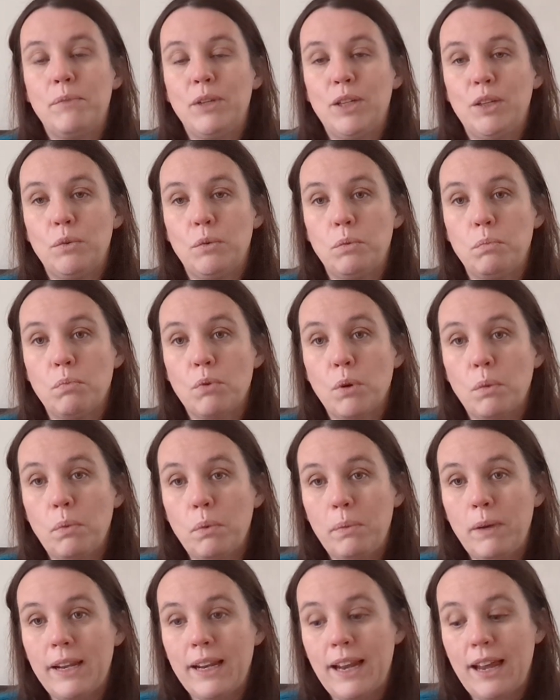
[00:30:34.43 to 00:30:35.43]
you would
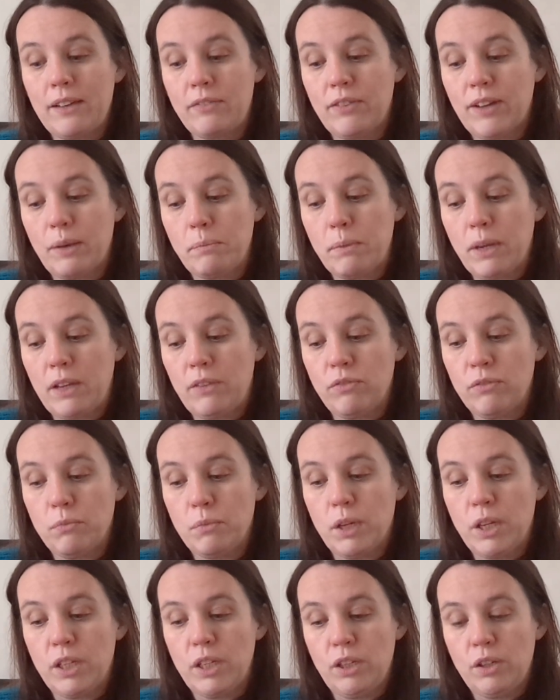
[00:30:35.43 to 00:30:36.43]
probably laugh at me
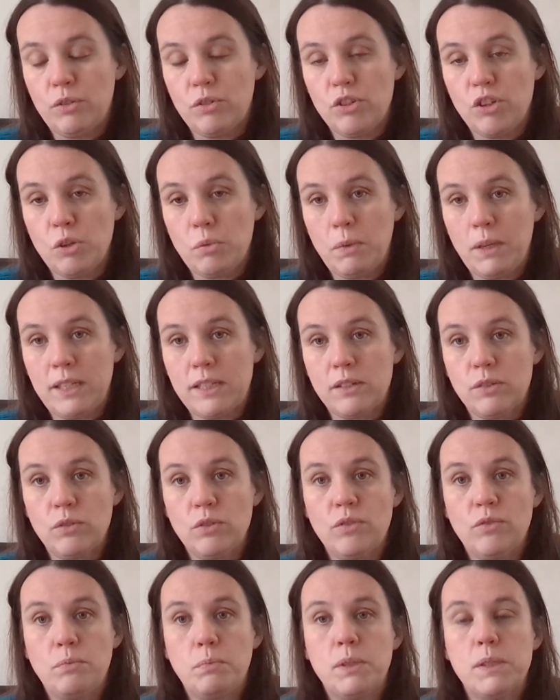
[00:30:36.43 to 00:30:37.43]
from a YouTubey
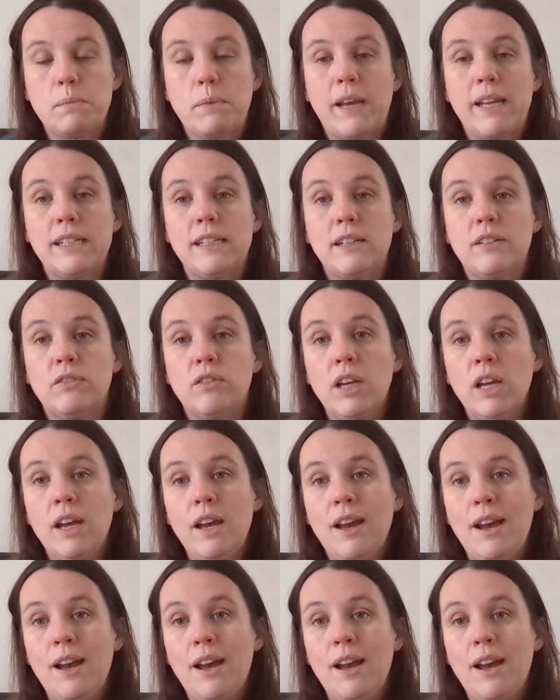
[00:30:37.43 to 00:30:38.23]
sort of perspective.